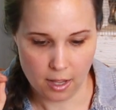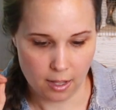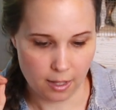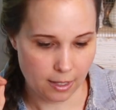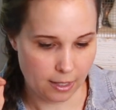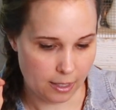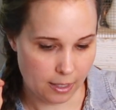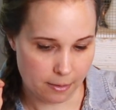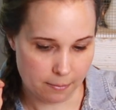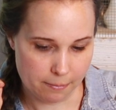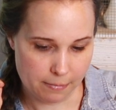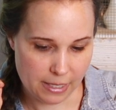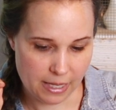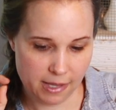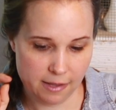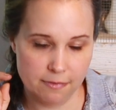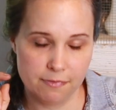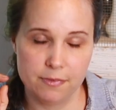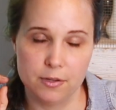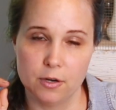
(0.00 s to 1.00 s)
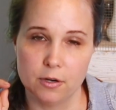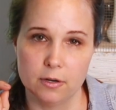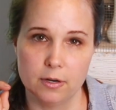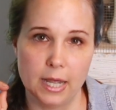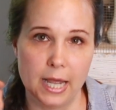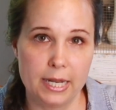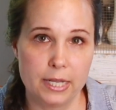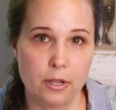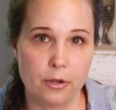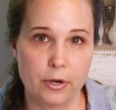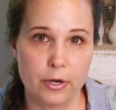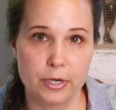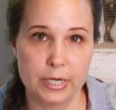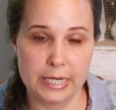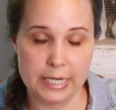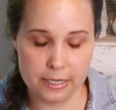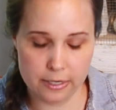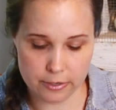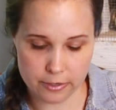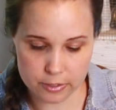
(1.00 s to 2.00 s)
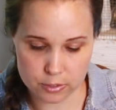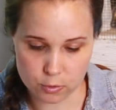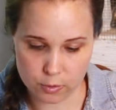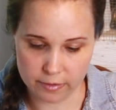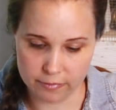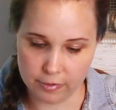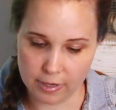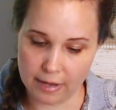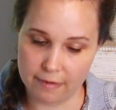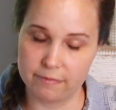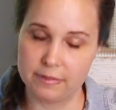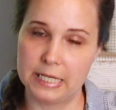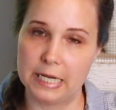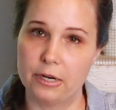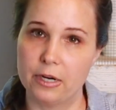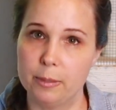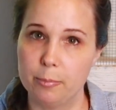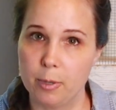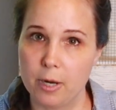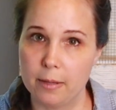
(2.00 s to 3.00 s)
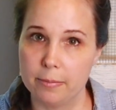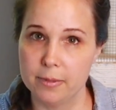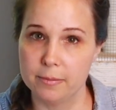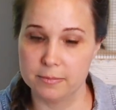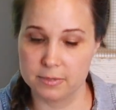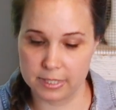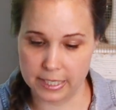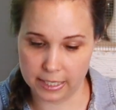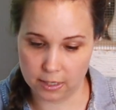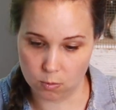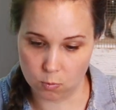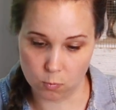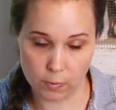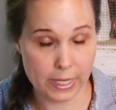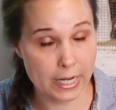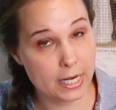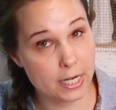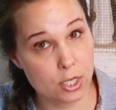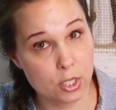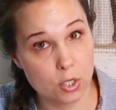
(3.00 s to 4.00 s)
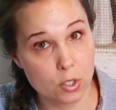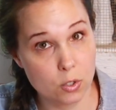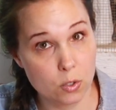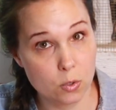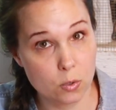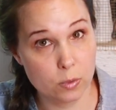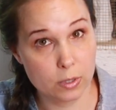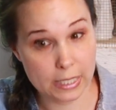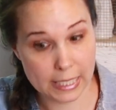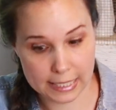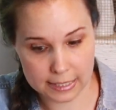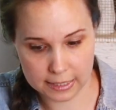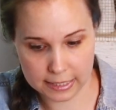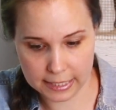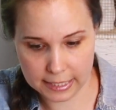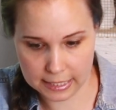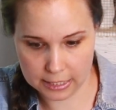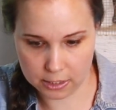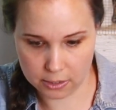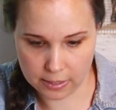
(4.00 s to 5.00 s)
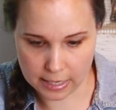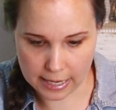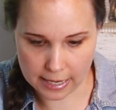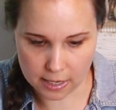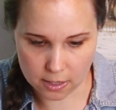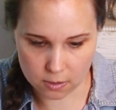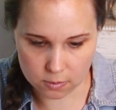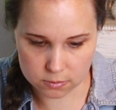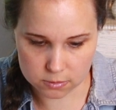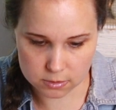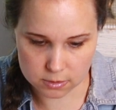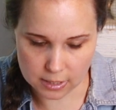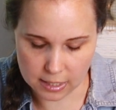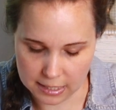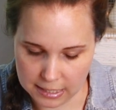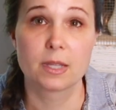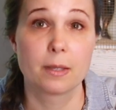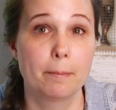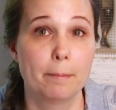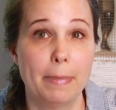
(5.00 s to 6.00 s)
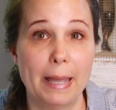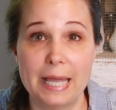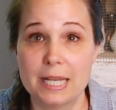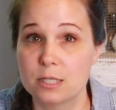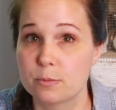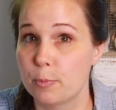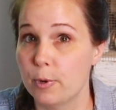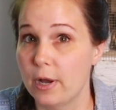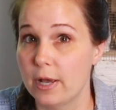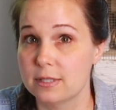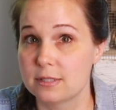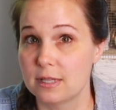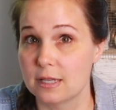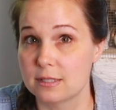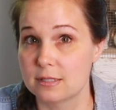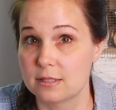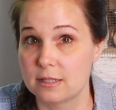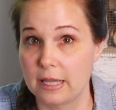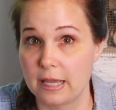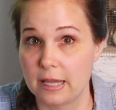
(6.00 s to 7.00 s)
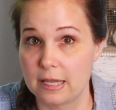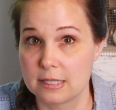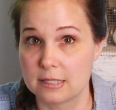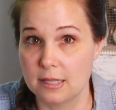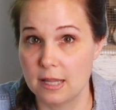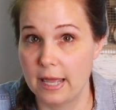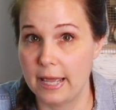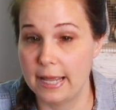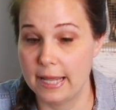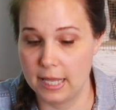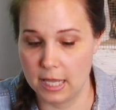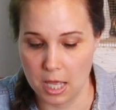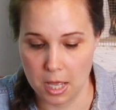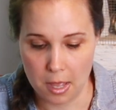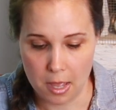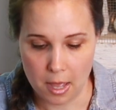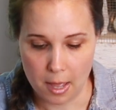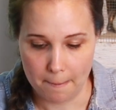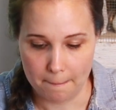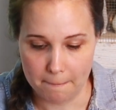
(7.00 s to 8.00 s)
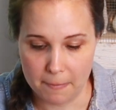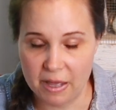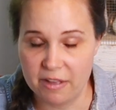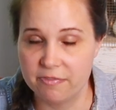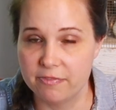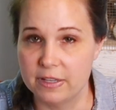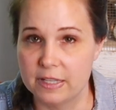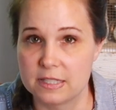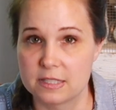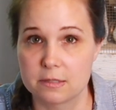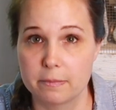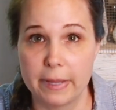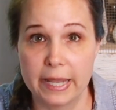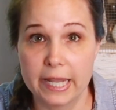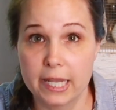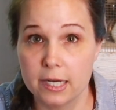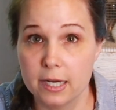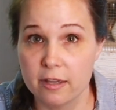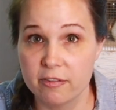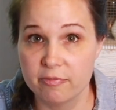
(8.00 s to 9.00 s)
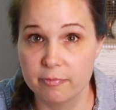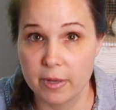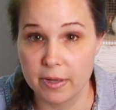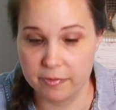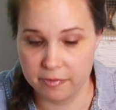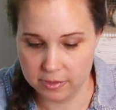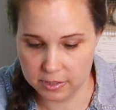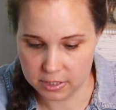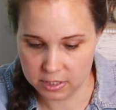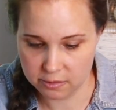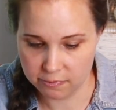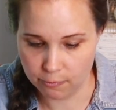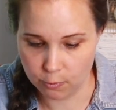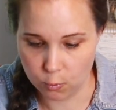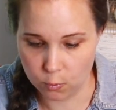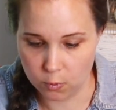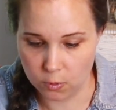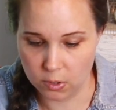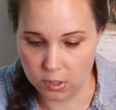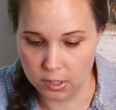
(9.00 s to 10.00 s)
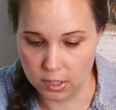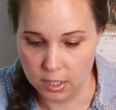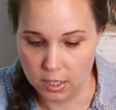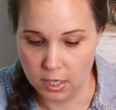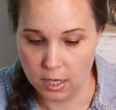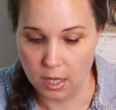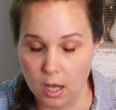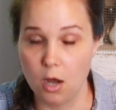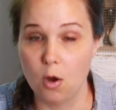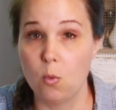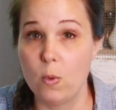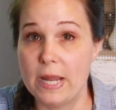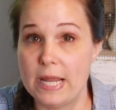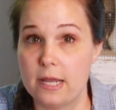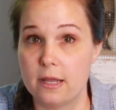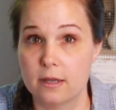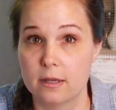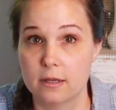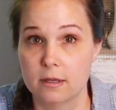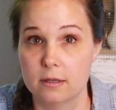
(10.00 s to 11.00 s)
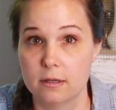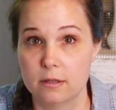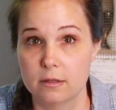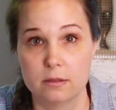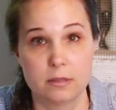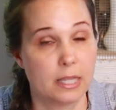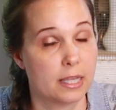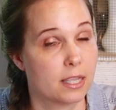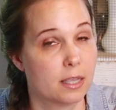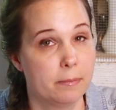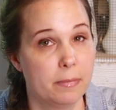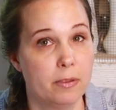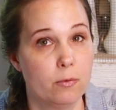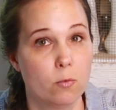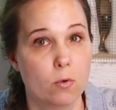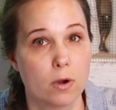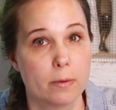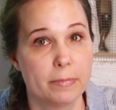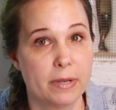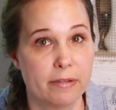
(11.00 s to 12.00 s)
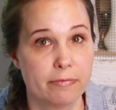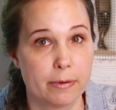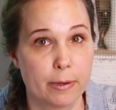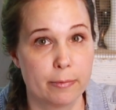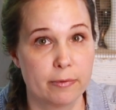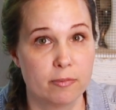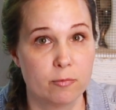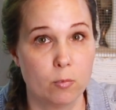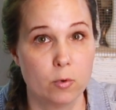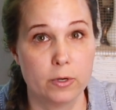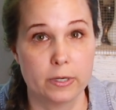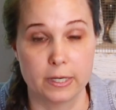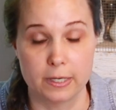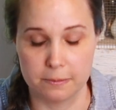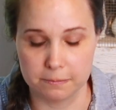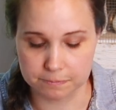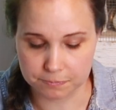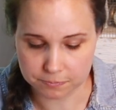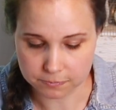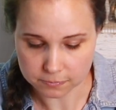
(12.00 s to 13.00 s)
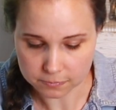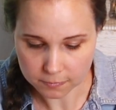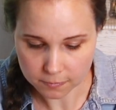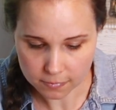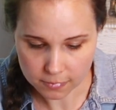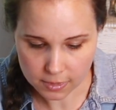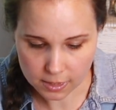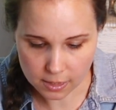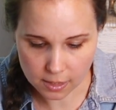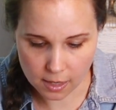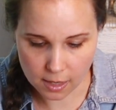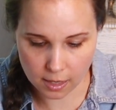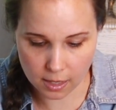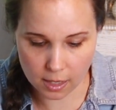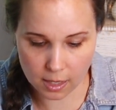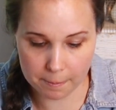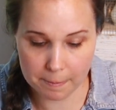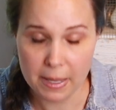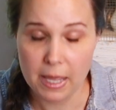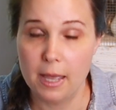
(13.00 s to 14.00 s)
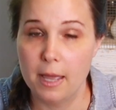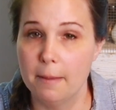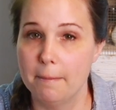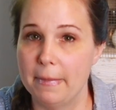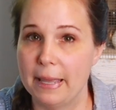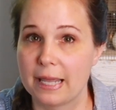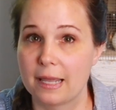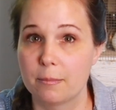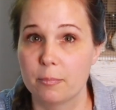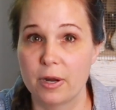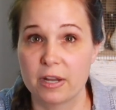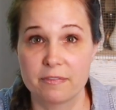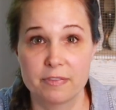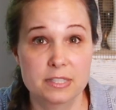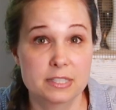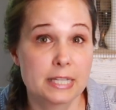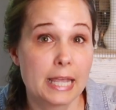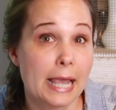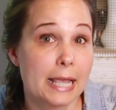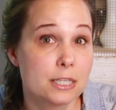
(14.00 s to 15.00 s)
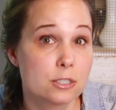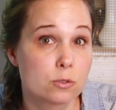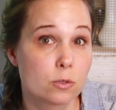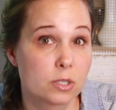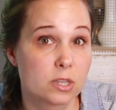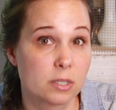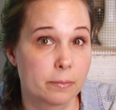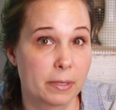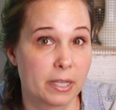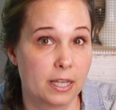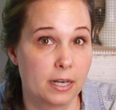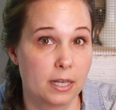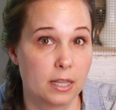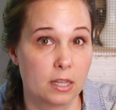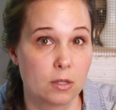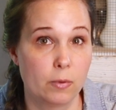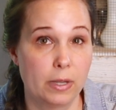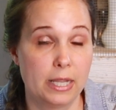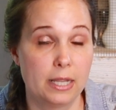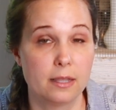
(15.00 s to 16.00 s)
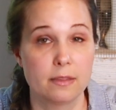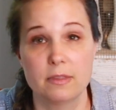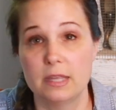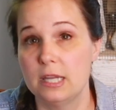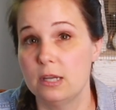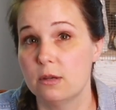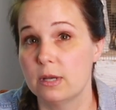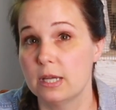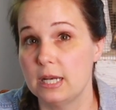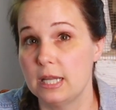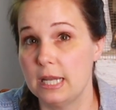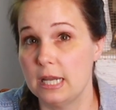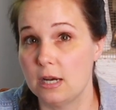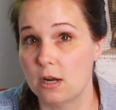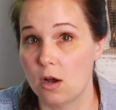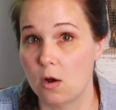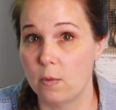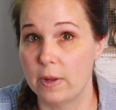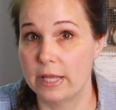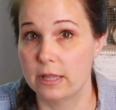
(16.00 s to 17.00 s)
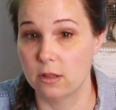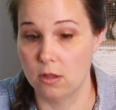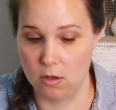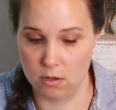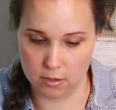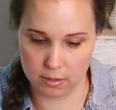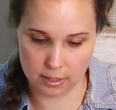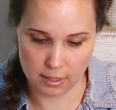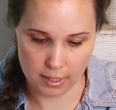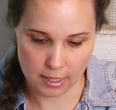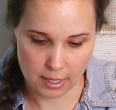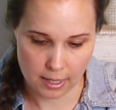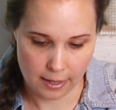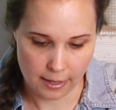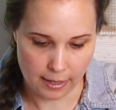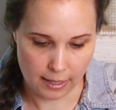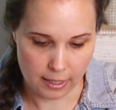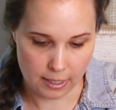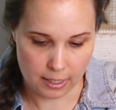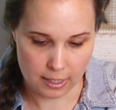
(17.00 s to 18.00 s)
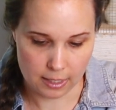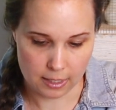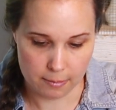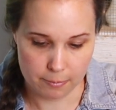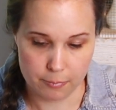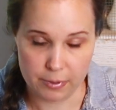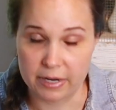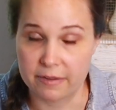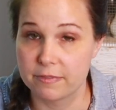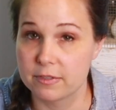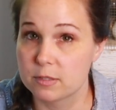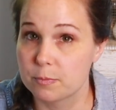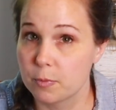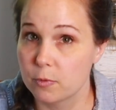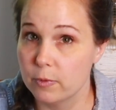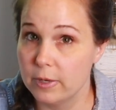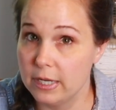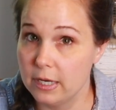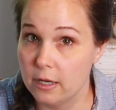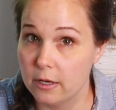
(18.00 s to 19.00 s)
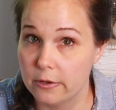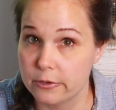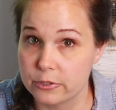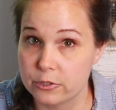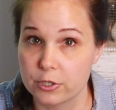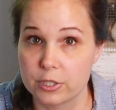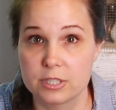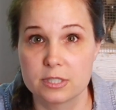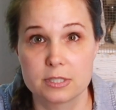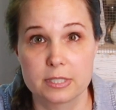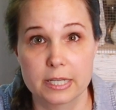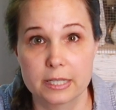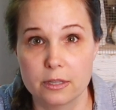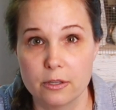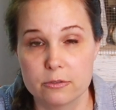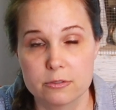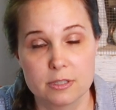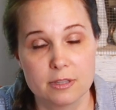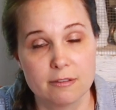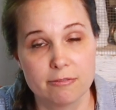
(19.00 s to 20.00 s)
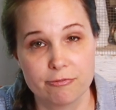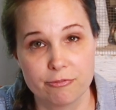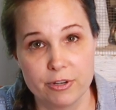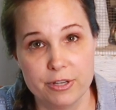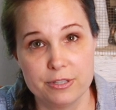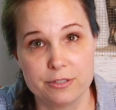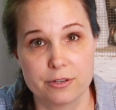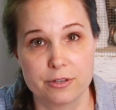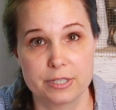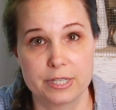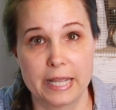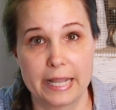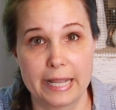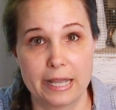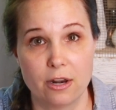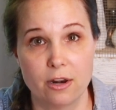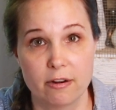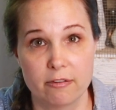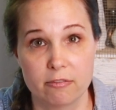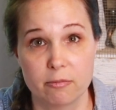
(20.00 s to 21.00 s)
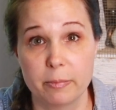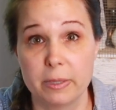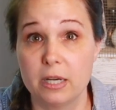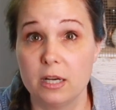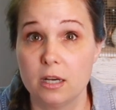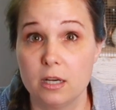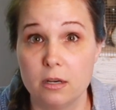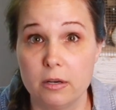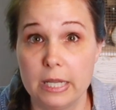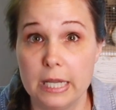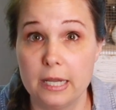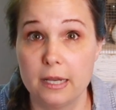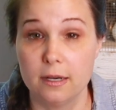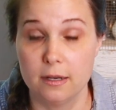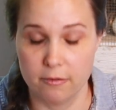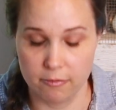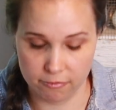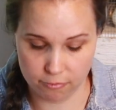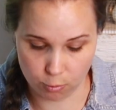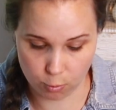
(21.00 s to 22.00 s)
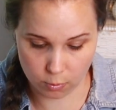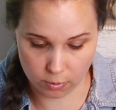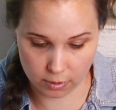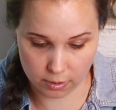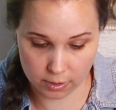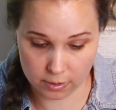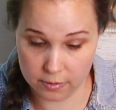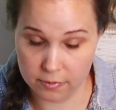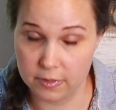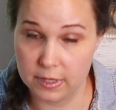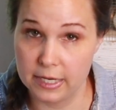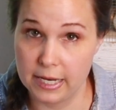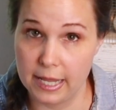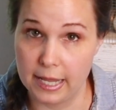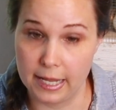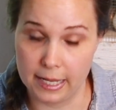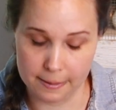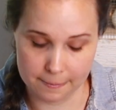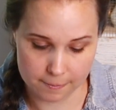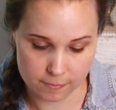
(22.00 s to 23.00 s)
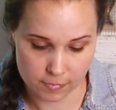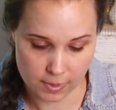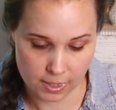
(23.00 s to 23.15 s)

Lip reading: If you're not yogurt eaters, or if you have dairy problems like we do lately in your house, batch process things like muffins. Make enough muffins for a week that can be warmed up every morning. Make a breakfast casserole at the beginning of the week that you can eat all week long. Breakfast burritos, you can stick those in the freezer and take out however many you need for the day.